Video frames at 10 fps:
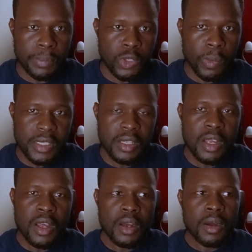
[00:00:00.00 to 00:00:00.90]
absorbers.
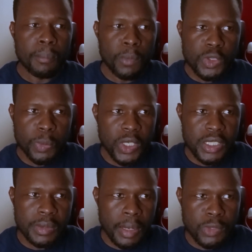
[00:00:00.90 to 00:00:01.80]
Most
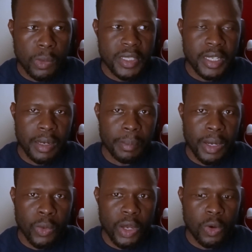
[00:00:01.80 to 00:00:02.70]
porous absorbers that I'm
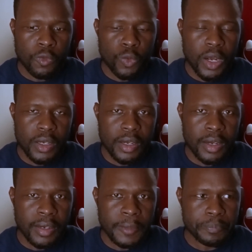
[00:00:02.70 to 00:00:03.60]
aware of work
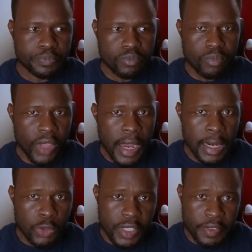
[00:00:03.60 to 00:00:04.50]

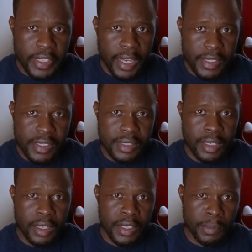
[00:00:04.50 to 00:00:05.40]
around 70 Hertz
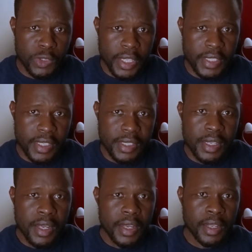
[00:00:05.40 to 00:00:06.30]
in most cases,
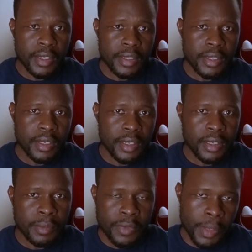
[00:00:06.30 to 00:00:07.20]
and
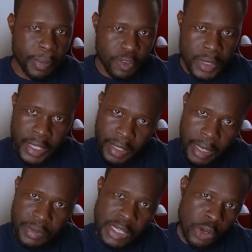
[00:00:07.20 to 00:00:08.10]
the performance then
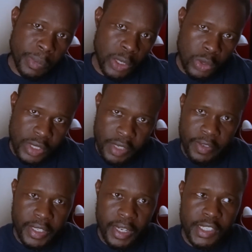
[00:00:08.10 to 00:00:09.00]
comes down below
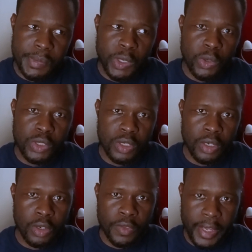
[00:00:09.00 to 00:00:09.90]
70 Hertz because
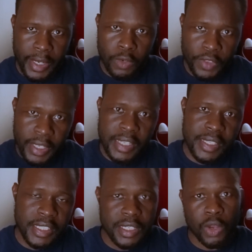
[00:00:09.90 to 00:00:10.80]
of the kind of thickness that is